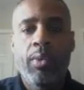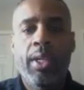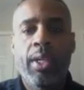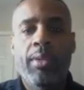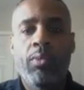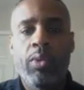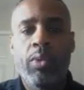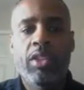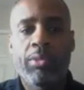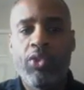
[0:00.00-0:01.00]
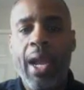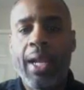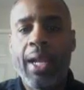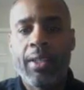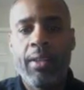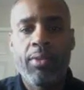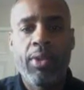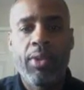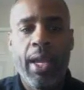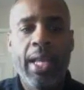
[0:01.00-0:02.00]
We subtract
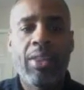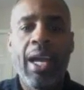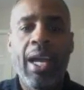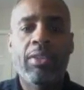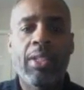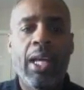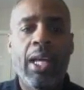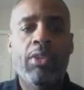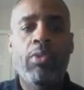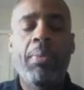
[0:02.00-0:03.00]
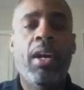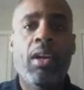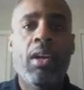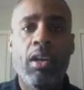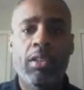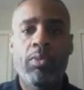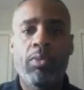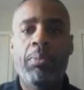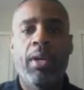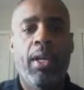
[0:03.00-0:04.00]
the $8,000 repair cost that
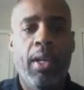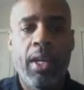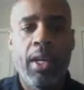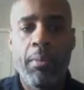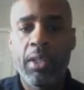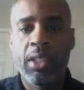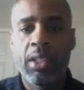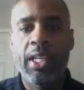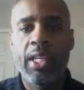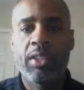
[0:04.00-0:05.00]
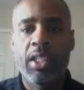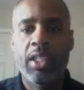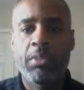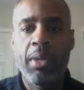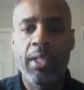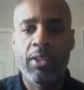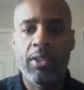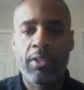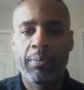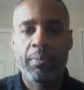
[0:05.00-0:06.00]
we pay and a miscellaneous expense,
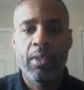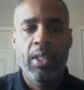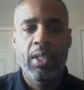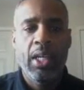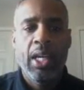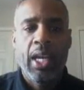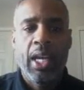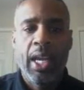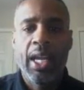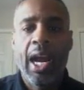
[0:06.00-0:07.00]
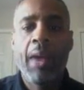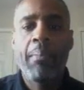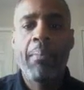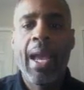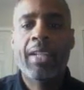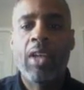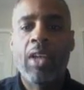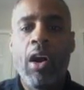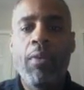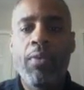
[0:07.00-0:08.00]
and our max
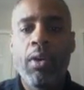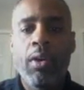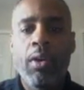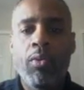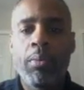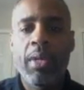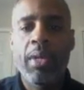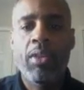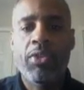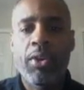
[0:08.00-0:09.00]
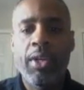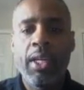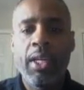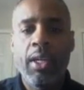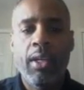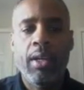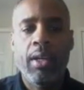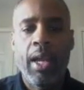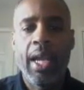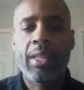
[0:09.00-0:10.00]
offer would be
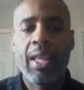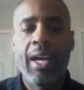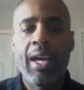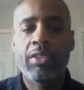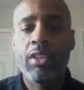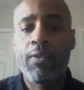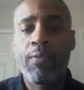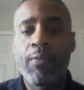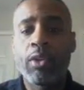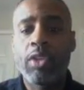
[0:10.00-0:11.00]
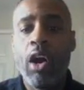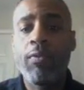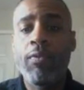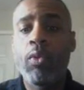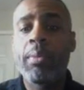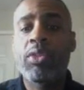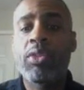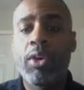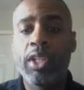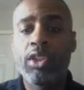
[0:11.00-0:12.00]
$38,000. The first offer would be
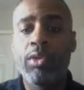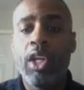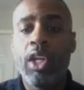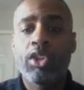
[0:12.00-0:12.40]
$32,000.